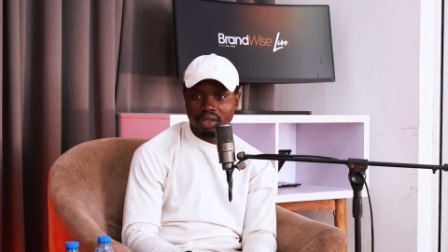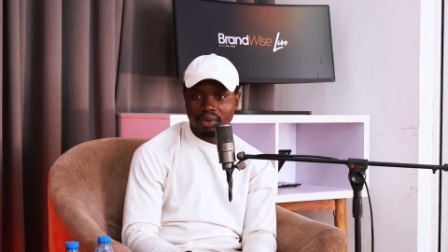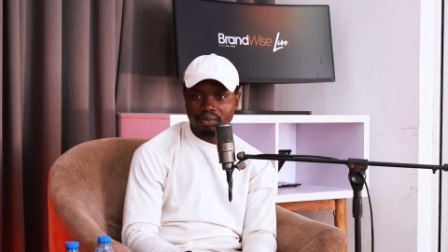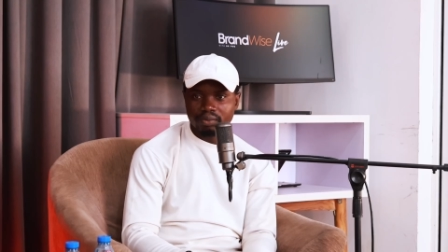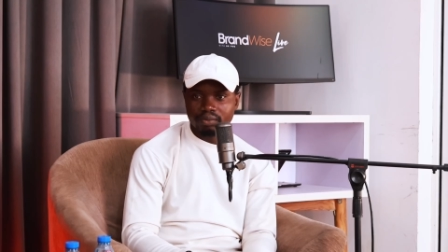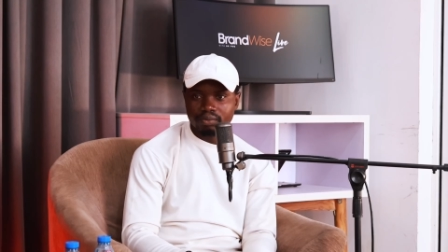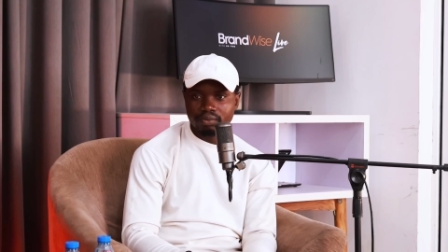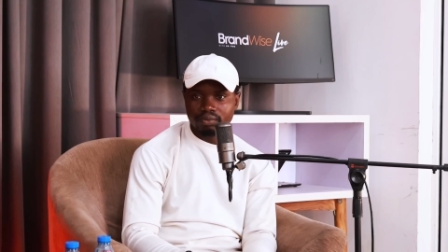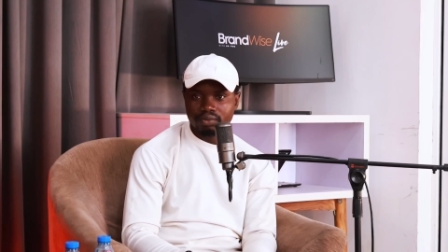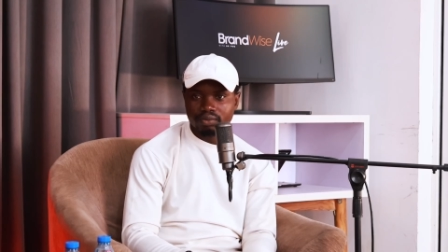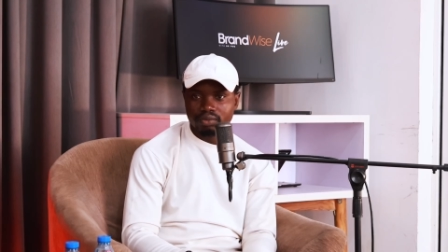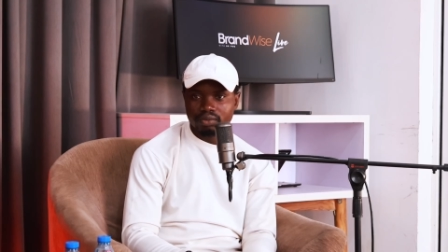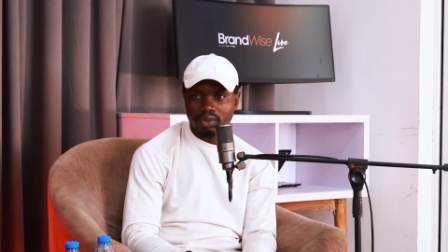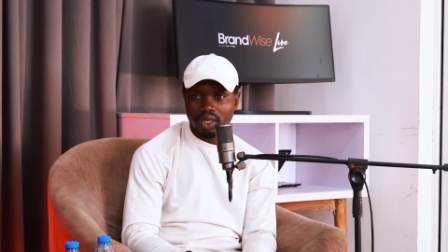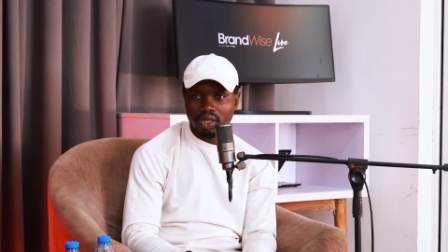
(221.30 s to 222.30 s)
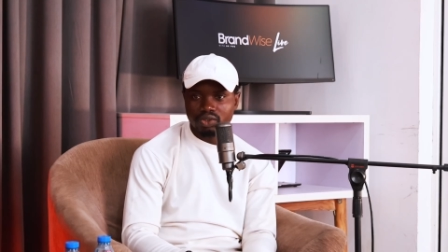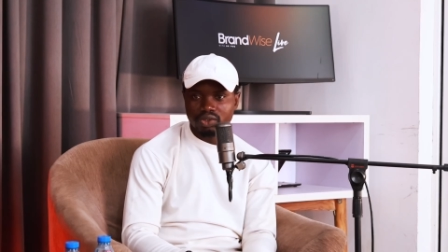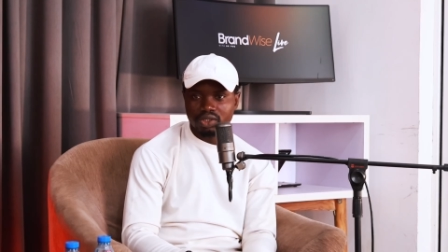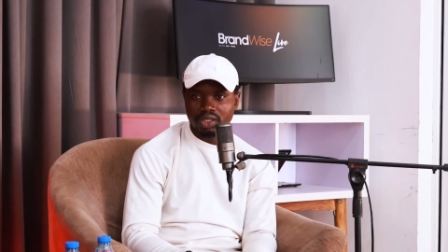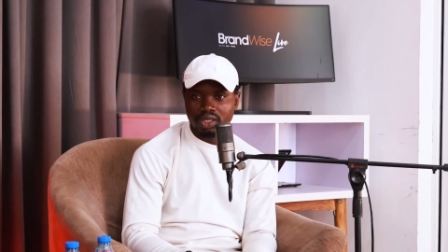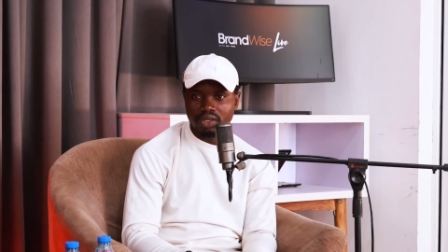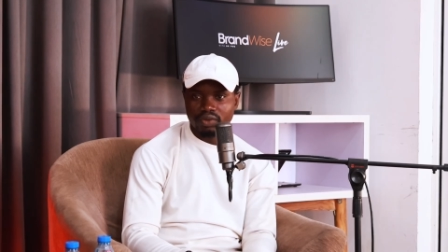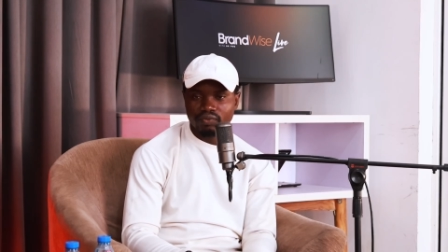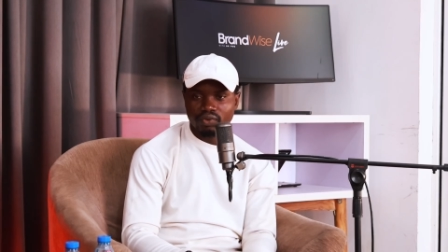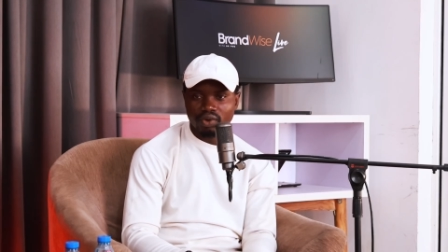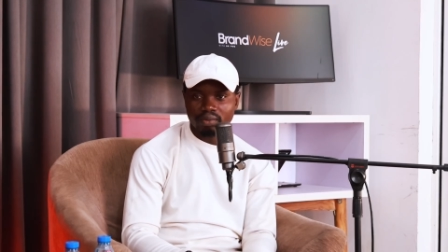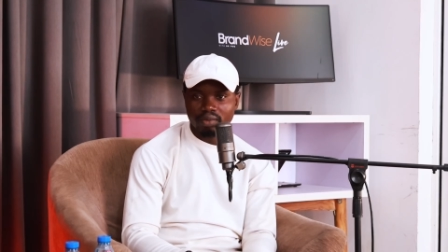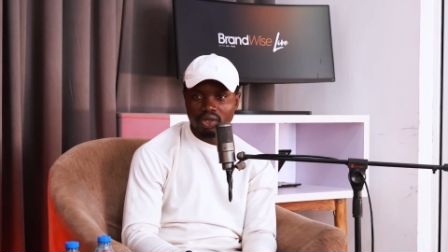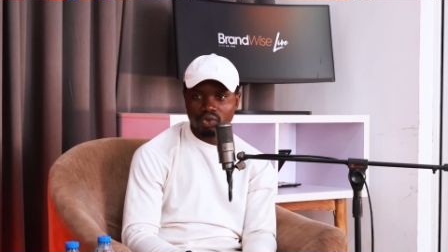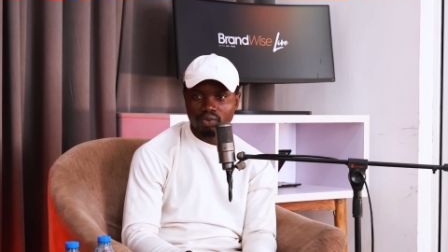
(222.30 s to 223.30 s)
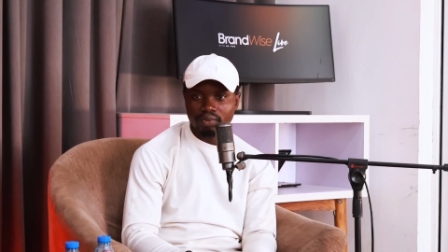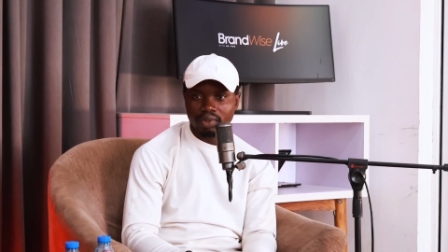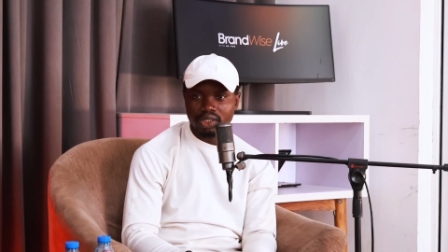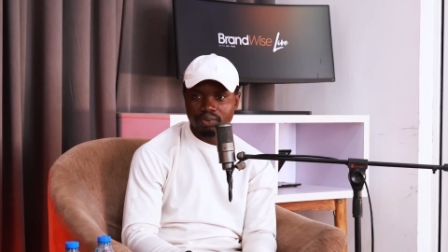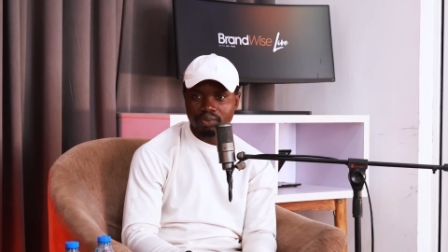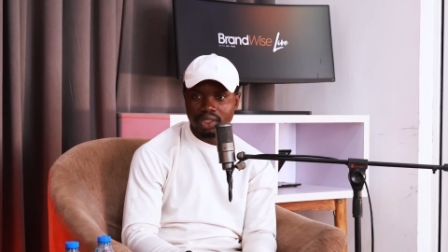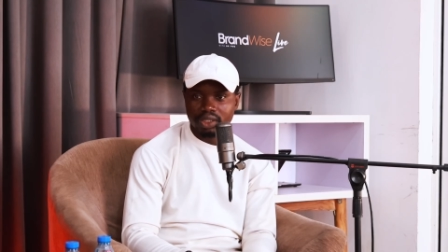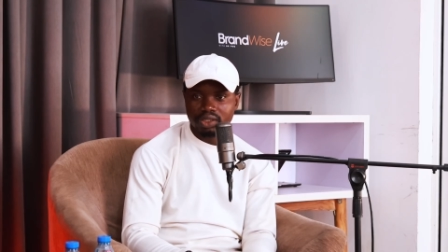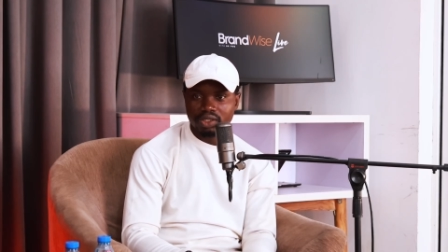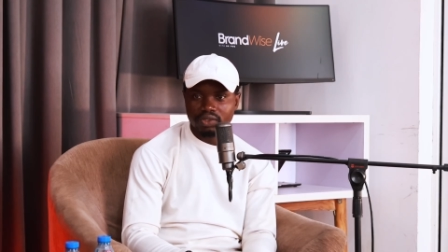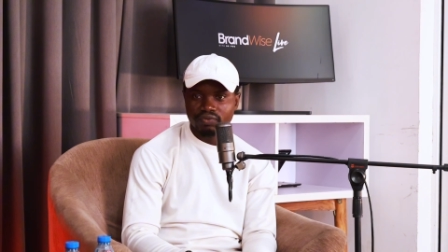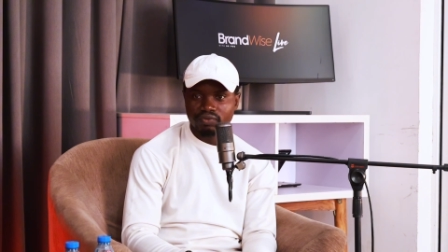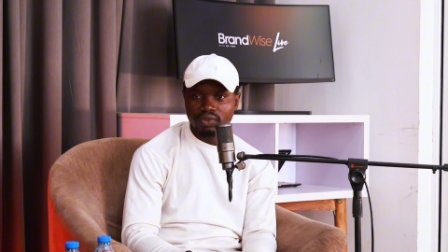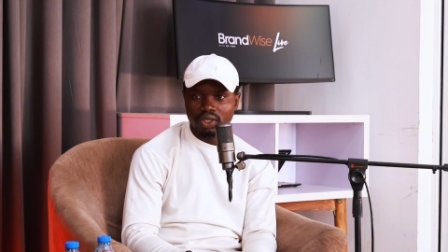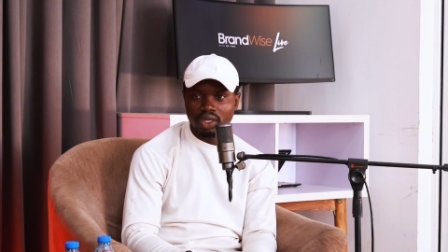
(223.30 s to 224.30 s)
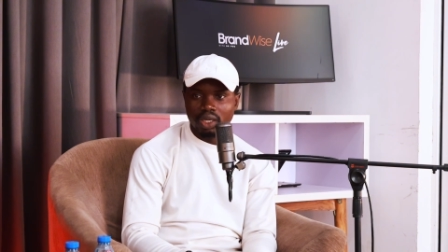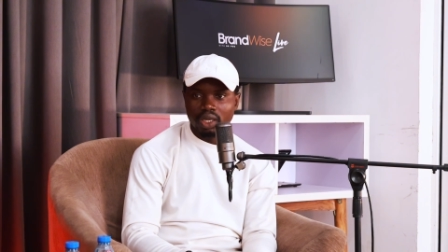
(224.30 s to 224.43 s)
I would say from my own perspective,